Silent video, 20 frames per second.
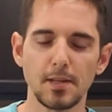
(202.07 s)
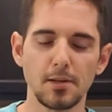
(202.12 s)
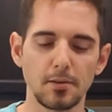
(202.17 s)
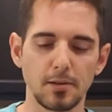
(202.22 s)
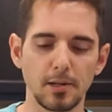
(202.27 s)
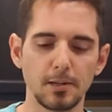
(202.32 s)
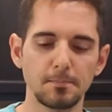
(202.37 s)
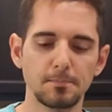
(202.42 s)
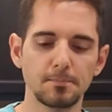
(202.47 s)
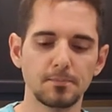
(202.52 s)

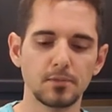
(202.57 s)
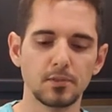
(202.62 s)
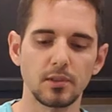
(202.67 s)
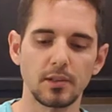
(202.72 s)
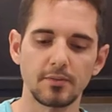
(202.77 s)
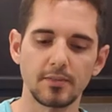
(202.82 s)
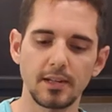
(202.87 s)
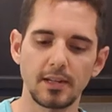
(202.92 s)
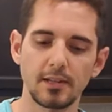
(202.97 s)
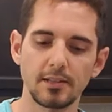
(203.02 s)
Okay,
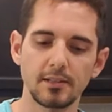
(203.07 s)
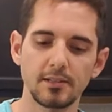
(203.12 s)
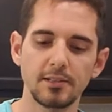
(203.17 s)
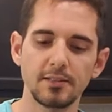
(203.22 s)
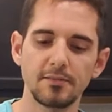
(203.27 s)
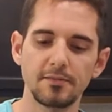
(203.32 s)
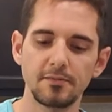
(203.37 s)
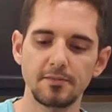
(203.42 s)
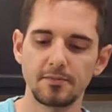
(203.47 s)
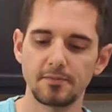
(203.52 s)
so I've got a
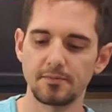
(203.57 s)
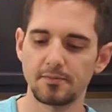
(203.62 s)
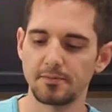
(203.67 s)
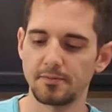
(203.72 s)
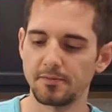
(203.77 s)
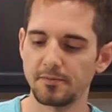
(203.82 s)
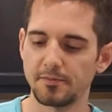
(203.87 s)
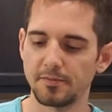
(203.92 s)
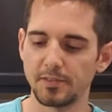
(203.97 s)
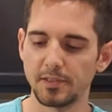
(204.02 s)
good
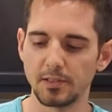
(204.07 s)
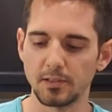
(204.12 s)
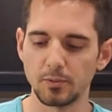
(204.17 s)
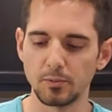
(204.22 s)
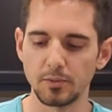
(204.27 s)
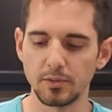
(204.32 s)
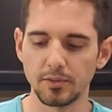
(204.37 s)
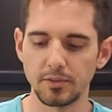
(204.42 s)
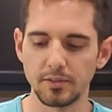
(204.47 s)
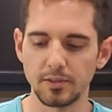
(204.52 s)
feel of
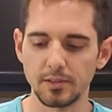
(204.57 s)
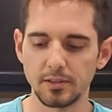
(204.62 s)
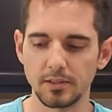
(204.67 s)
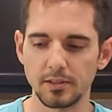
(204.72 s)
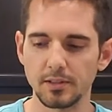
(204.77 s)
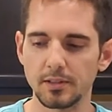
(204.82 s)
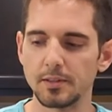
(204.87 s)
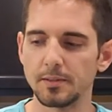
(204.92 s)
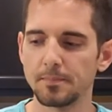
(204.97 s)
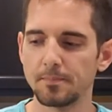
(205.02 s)
what
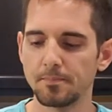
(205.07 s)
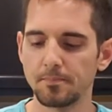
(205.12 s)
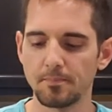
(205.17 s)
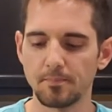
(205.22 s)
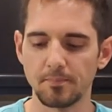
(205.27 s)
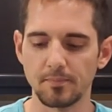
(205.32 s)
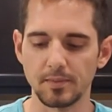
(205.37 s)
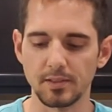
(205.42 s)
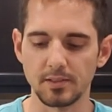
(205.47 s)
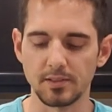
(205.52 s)
the
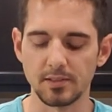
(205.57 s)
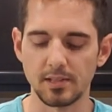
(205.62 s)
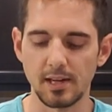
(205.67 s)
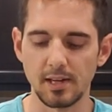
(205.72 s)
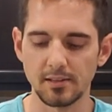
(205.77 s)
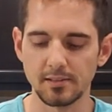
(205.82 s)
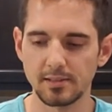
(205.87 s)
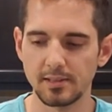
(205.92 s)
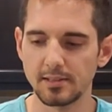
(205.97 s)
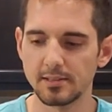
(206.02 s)

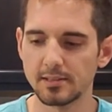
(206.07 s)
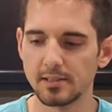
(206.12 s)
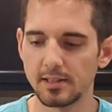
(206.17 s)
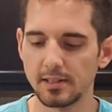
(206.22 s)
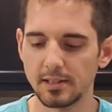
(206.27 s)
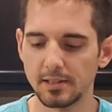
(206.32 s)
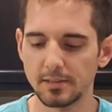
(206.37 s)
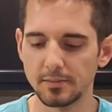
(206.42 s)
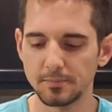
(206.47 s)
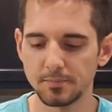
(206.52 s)
stock tastes
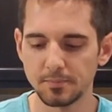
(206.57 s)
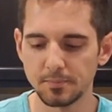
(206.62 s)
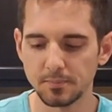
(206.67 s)
like.